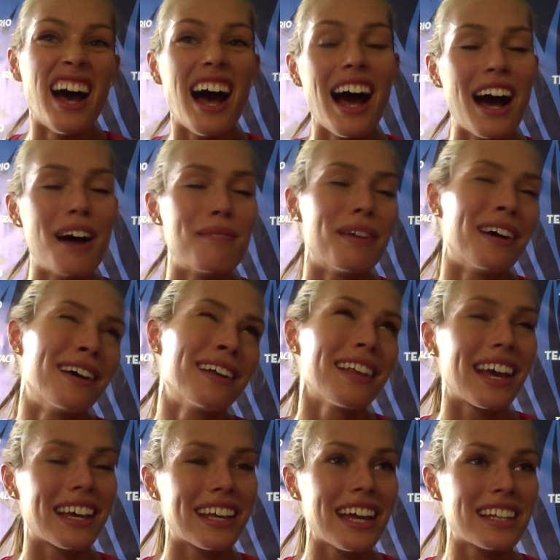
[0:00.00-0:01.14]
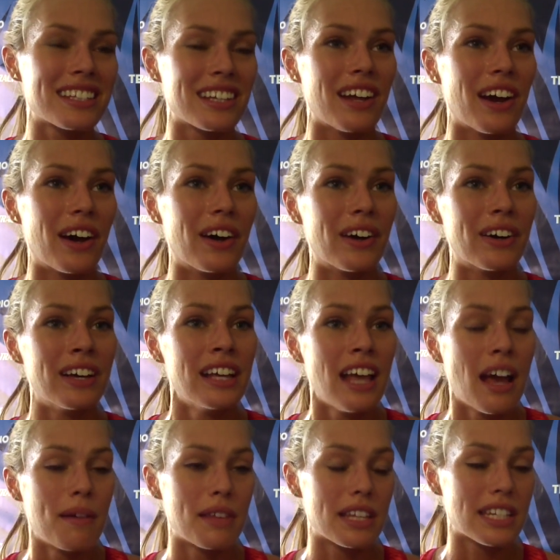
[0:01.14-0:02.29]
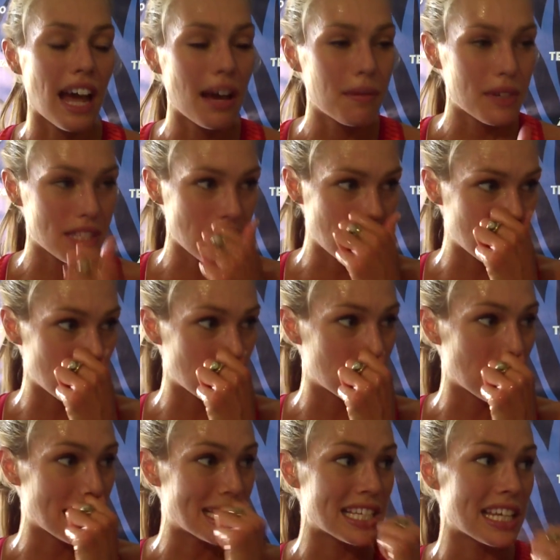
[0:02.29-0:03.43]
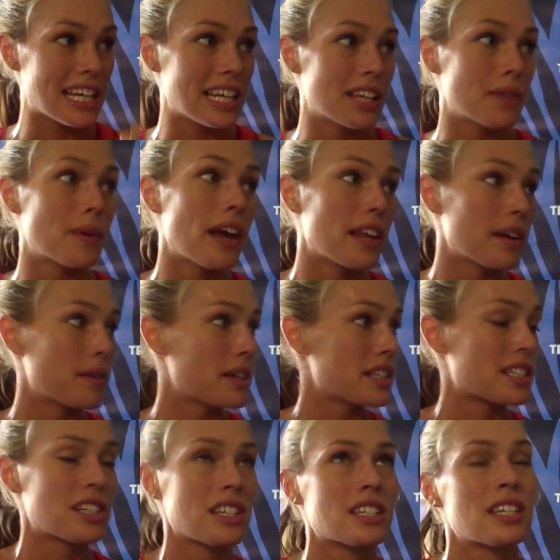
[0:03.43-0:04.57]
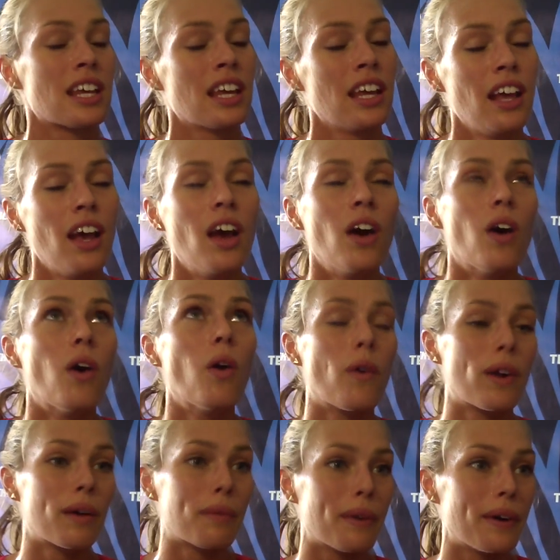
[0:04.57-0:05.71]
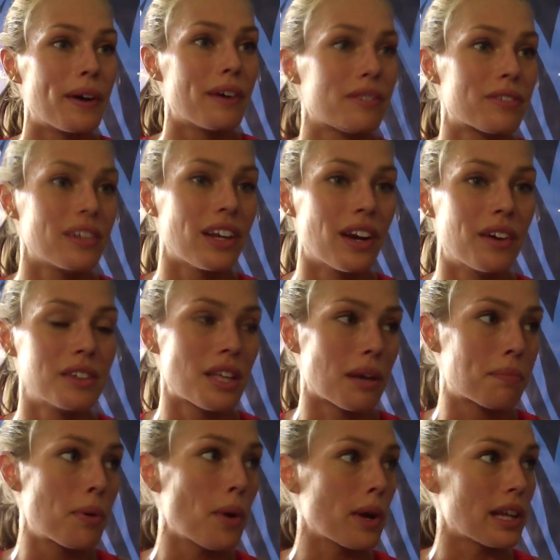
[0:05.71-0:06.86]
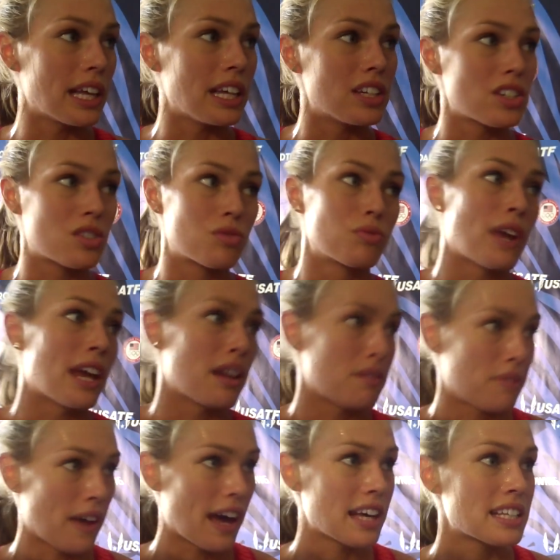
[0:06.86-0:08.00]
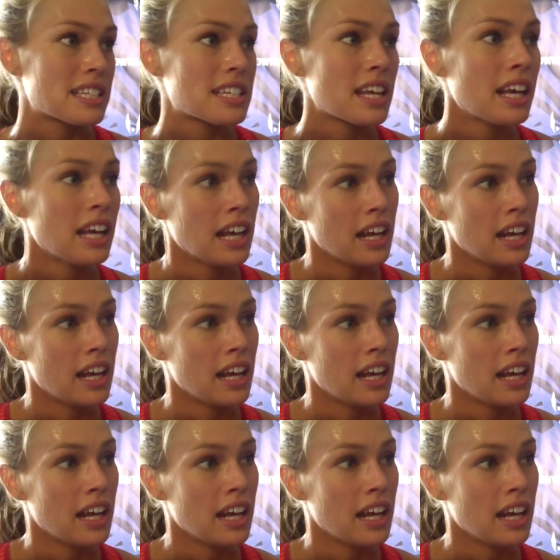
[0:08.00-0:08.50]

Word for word: Um, like yes and no. I mean, the time wasn't anything crazy. The weather was just horrible. You know, it was like Portland, just rain fest.